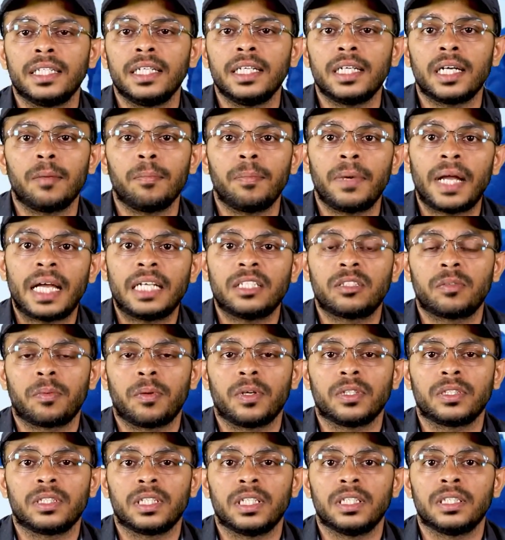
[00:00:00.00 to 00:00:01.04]
the compliance
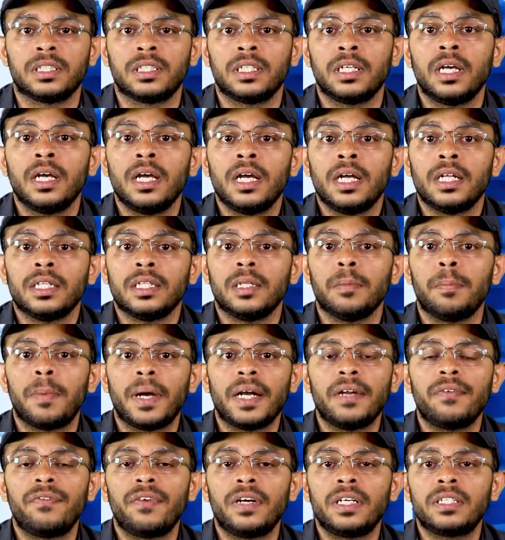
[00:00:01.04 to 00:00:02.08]
process. The
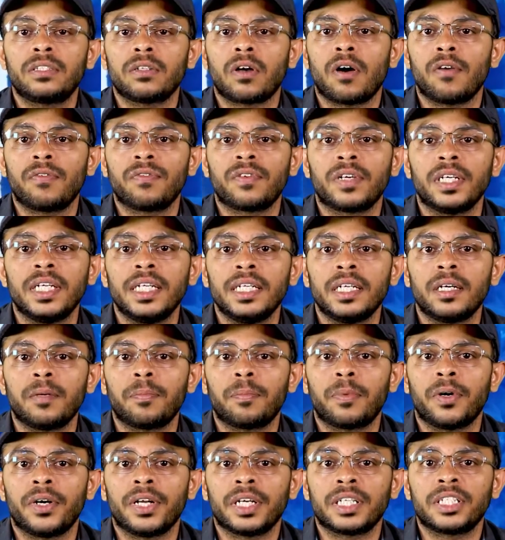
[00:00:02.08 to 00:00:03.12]
benefits of cleaner
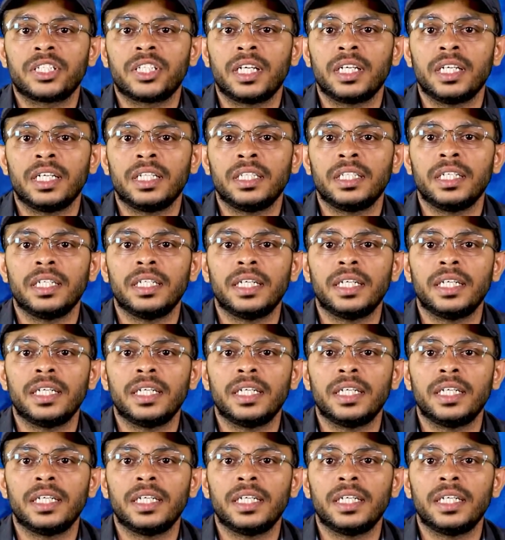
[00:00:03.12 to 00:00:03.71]
production in the